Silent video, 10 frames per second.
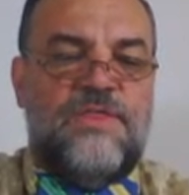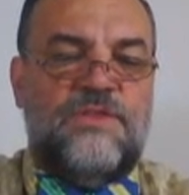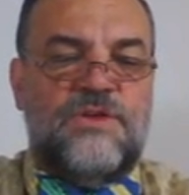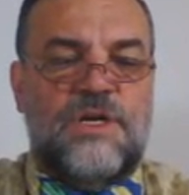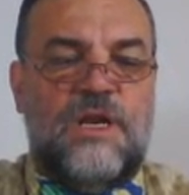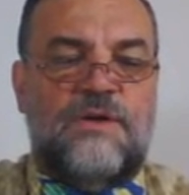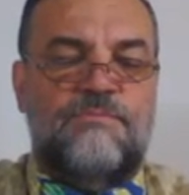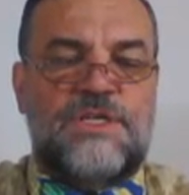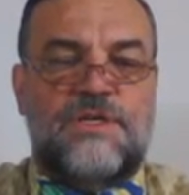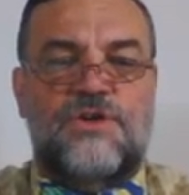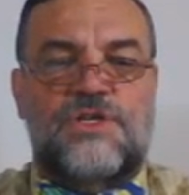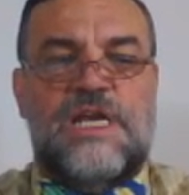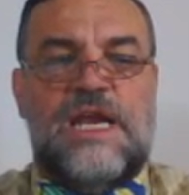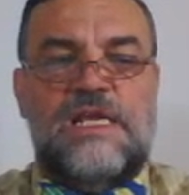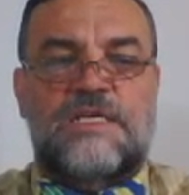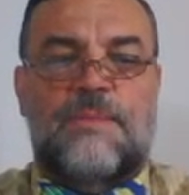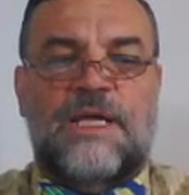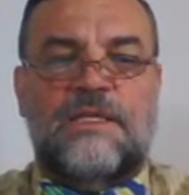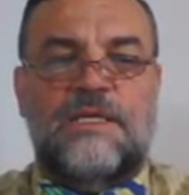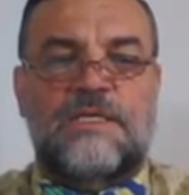I think there's a lot of misunderstandings
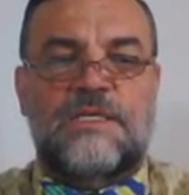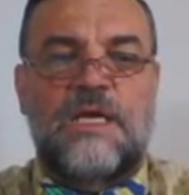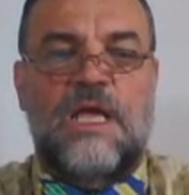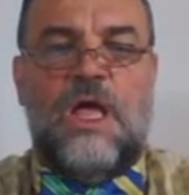about this.